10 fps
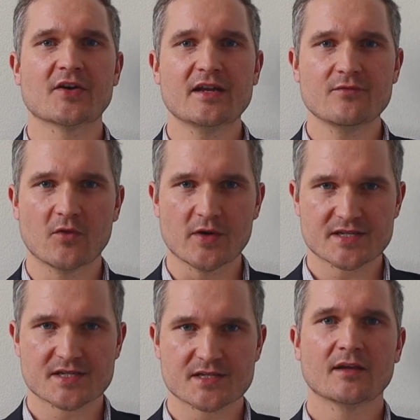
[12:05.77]

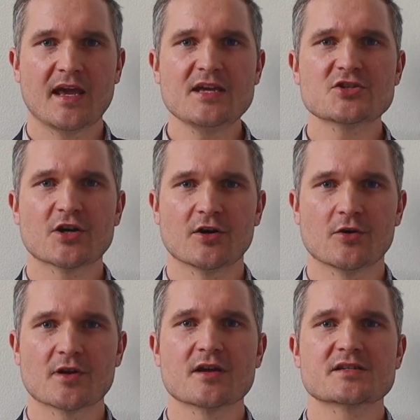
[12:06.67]
invoice. Cage
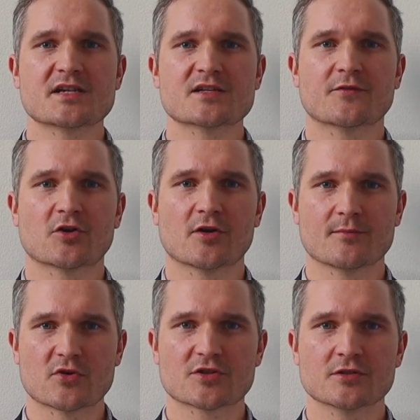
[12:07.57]
code stands for
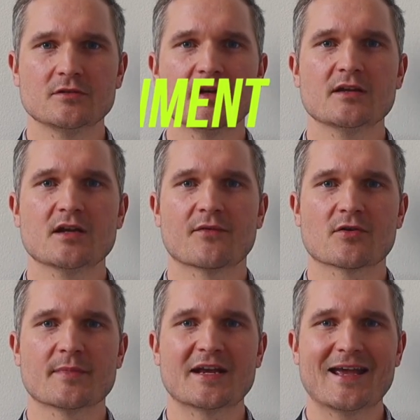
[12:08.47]
commercial and
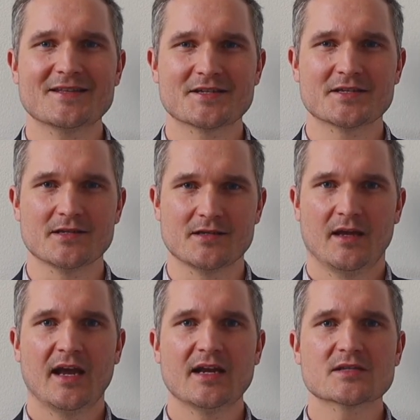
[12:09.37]
government entity,
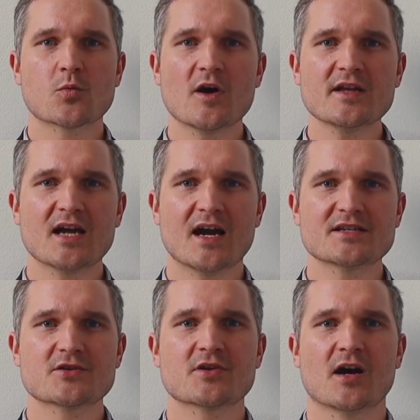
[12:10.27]
and it's what ties
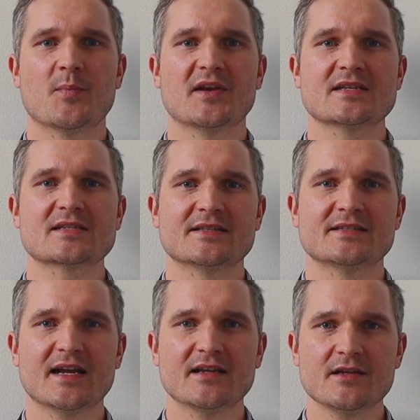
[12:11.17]
your company's
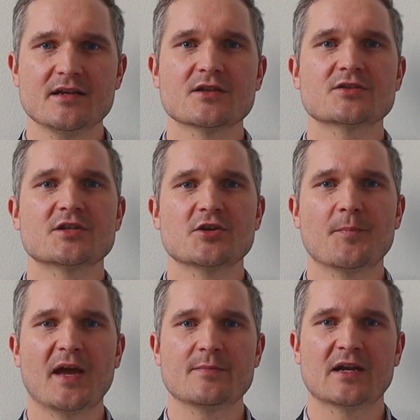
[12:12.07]
identity to your
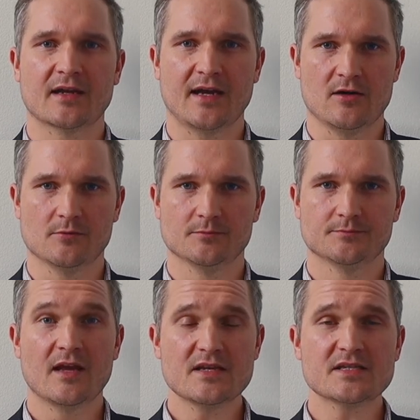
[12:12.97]
payment account.
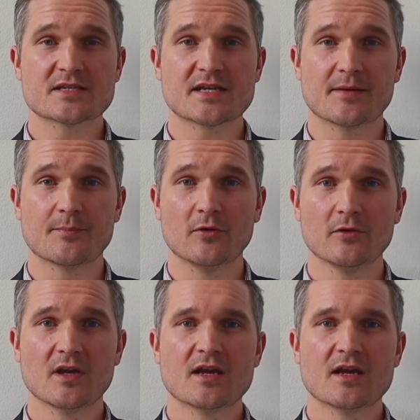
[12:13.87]
In this example,